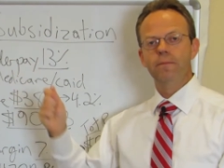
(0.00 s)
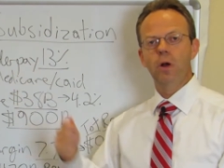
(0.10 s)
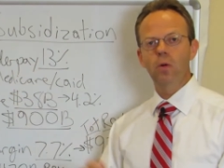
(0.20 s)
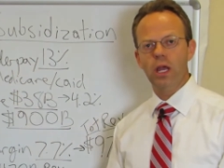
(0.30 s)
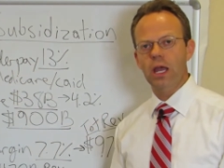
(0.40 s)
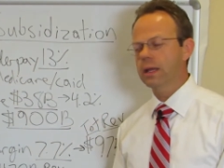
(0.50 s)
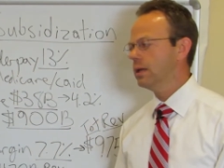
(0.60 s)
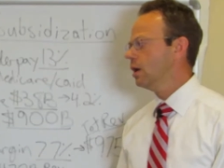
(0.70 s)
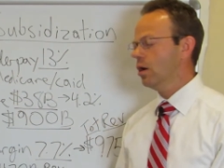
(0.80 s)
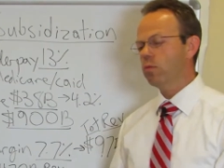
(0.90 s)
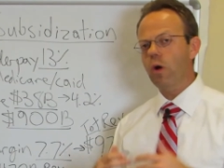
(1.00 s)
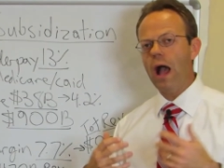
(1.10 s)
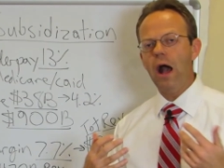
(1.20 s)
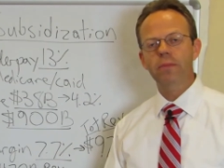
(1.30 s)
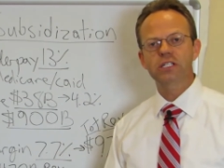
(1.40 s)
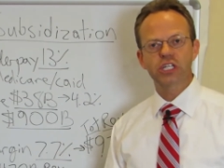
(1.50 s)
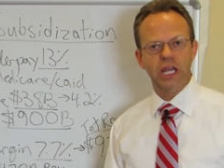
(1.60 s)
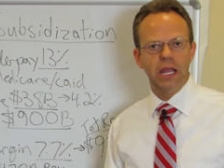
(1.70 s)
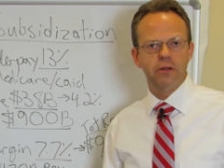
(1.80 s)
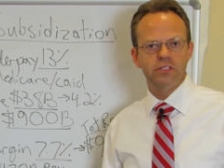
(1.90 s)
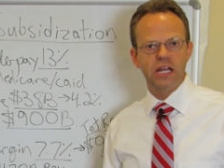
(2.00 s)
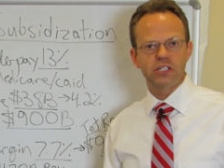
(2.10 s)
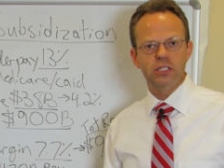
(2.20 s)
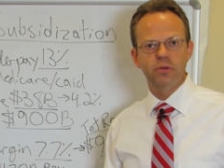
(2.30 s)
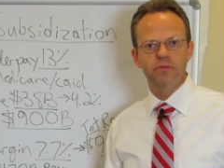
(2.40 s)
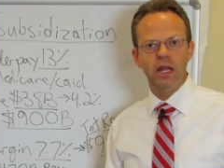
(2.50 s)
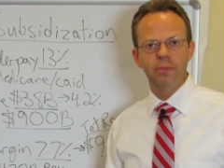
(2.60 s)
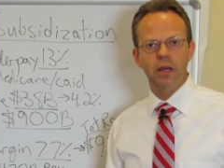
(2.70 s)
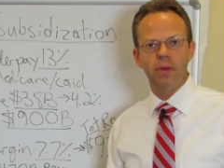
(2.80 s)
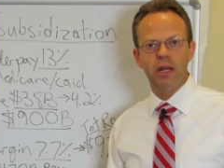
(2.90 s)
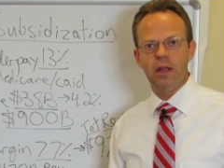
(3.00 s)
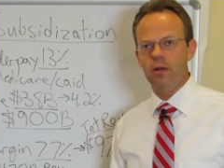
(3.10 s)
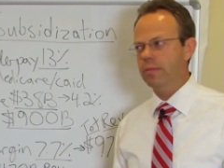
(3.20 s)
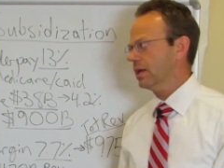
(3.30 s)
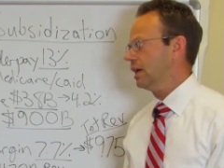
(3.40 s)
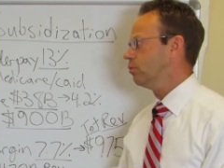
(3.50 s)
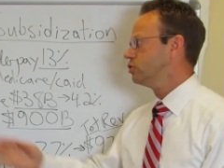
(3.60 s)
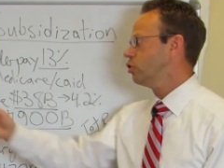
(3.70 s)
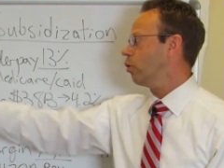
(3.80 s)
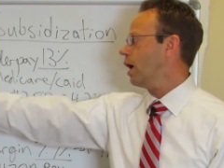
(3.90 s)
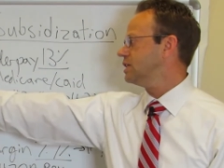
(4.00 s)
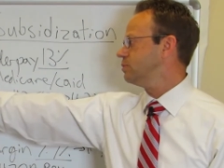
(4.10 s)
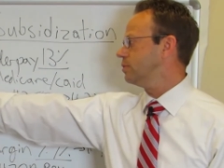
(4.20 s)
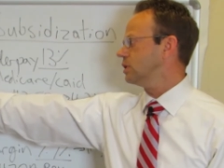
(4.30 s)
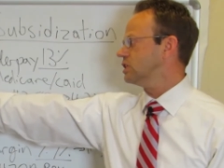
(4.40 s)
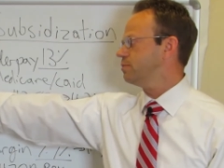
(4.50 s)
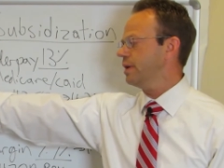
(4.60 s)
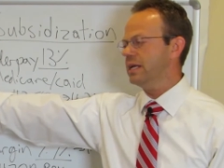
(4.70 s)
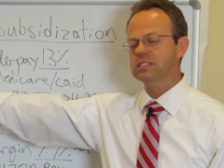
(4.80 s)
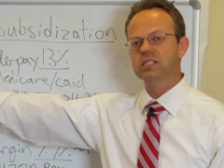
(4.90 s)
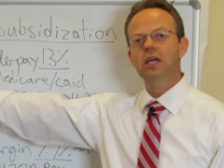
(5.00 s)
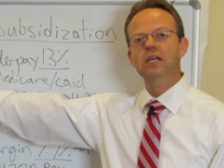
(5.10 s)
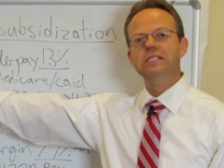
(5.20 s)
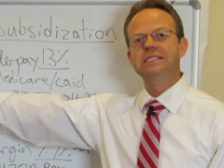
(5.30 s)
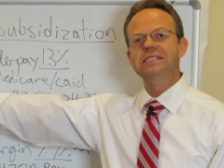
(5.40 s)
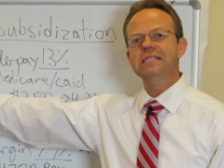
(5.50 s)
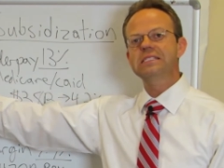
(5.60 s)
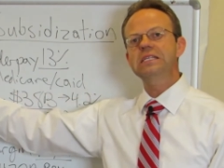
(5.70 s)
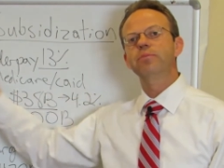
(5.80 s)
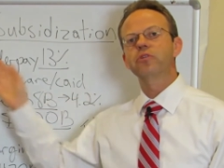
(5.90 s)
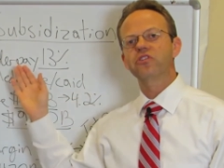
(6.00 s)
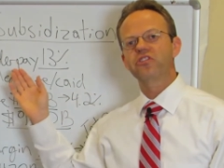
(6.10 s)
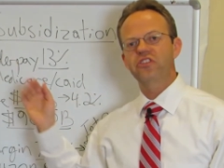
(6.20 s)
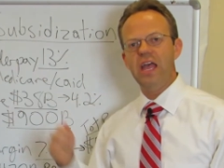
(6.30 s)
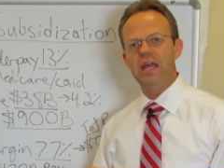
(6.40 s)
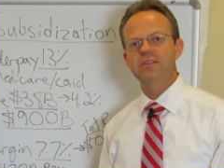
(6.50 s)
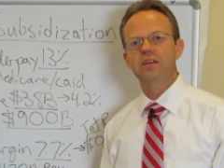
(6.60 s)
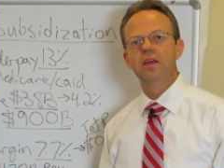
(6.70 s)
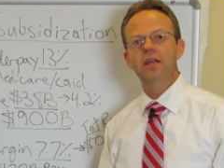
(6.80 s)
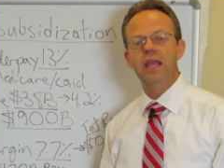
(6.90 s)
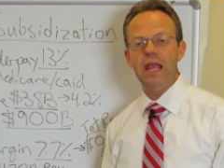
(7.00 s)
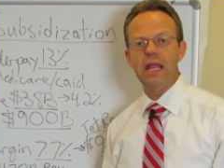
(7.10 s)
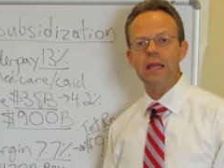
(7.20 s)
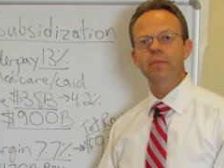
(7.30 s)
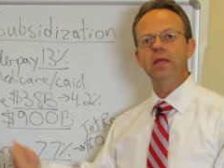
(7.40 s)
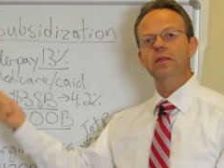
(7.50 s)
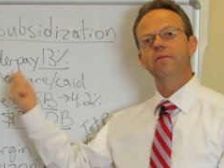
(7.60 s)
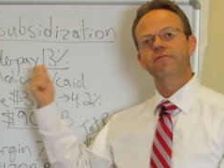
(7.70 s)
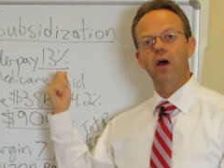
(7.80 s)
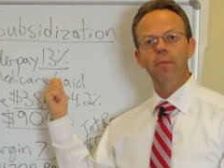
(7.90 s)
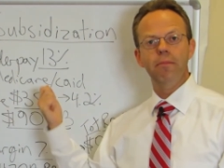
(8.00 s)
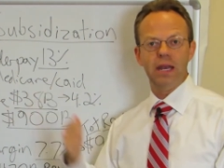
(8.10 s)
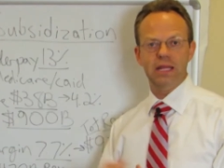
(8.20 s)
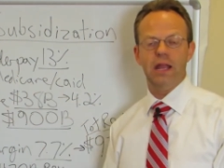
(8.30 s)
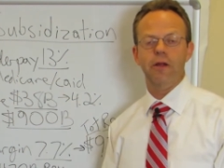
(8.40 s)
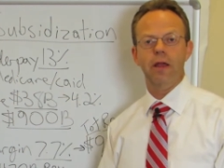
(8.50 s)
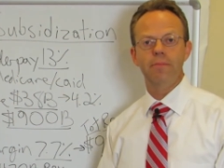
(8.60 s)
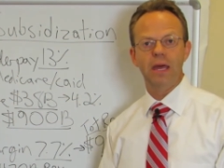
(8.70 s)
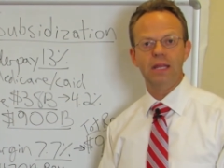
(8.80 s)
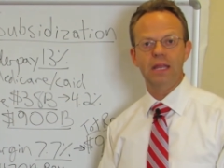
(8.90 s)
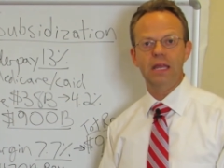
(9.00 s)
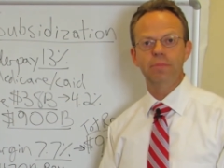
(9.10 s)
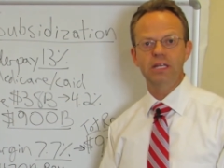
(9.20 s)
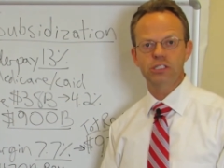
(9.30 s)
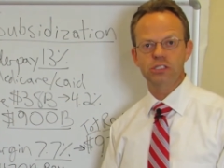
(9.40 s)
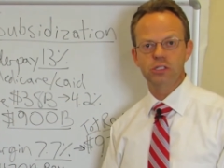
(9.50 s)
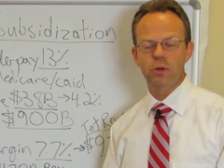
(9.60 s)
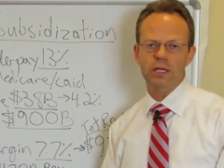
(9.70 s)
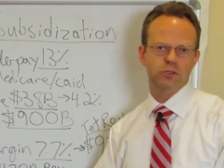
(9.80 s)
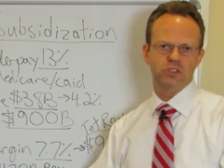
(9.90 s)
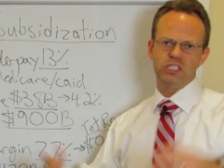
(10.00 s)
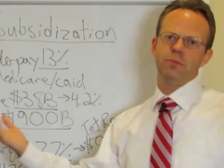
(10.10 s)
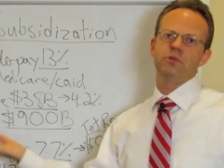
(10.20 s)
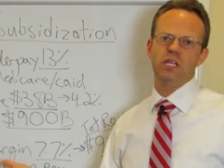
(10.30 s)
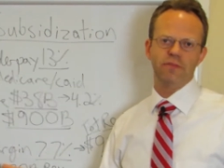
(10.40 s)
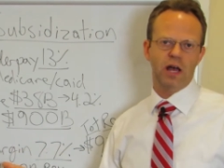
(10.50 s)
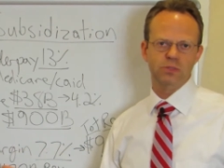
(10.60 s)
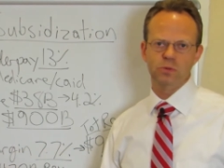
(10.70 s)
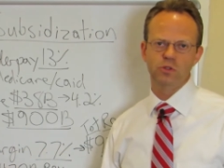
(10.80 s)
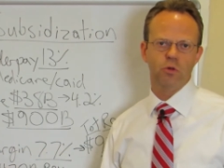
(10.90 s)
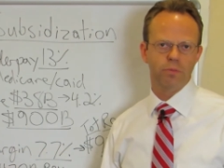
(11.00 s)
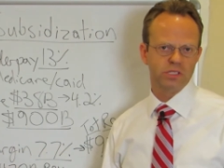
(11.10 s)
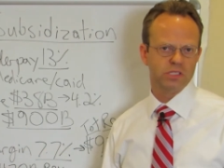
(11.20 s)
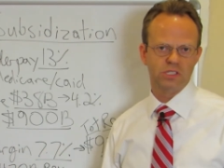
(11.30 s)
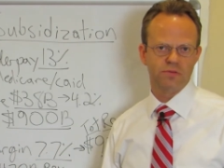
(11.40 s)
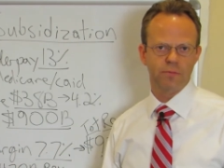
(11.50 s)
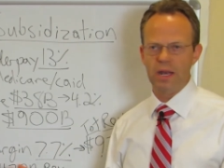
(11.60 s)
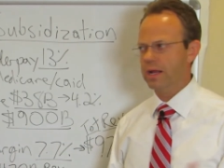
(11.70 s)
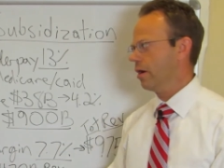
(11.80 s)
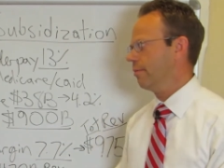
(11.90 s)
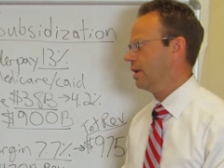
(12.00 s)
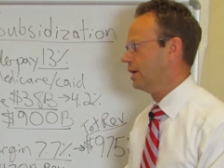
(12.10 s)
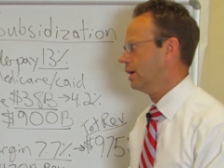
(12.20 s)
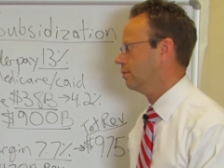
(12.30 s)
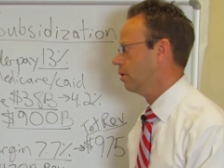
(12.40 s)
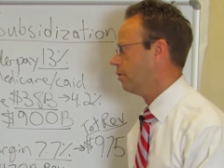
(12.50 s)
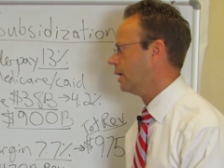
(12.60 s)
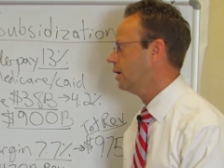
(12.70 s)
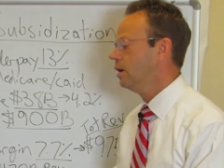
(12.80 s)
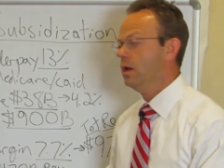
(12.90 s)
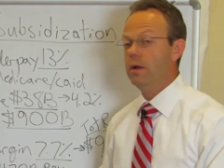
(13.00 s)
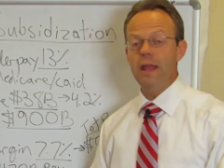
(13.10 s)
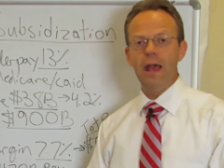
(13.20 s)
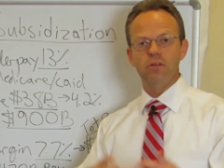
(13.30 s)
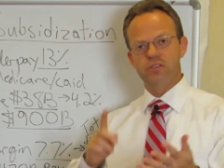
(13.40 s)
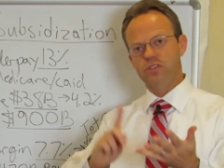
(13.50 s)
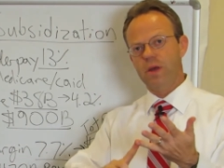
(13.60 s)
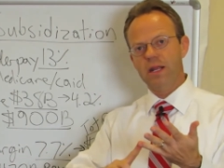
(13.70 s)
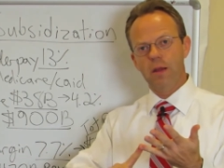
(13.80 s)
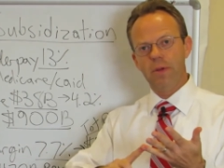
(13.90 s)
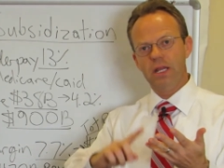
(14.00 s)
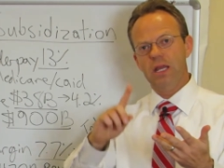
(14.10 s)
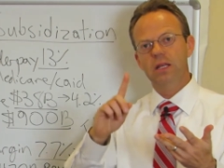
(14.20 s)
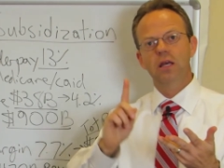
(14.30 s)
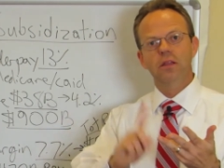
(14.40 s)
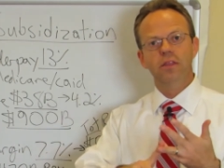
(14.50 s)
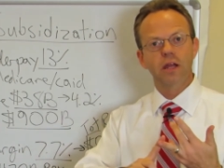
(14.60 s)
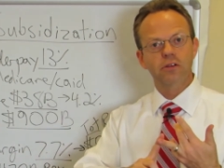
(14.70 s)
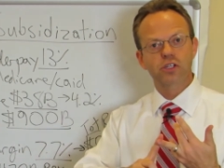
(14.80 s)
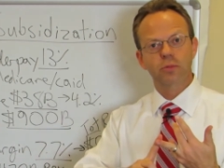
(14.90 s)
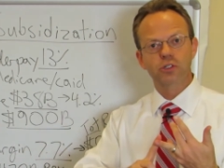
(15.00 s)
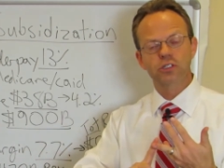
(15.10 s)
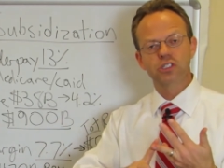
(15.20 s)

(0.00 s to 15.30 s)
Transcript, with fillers: Okay, well how much care is actually provided by Medicare and Medicaid? Well, total hospital expense, 60% came in from Medicare and Medicaid patients. Okay, so 60% of a hospital's total business is from Medicare and Medicaid. All right. Now, there's Medicare and Medicaid, there's commercial